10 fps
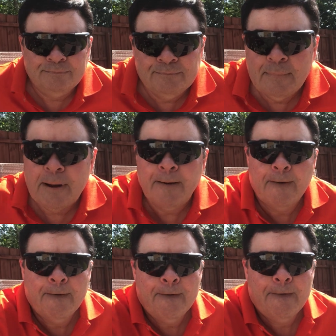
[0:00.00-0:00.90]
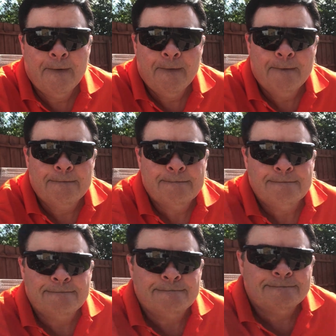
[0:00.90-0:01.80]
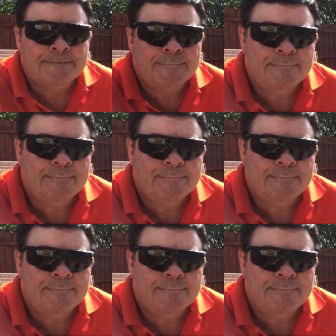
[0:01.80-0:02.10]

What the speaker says: [no speech]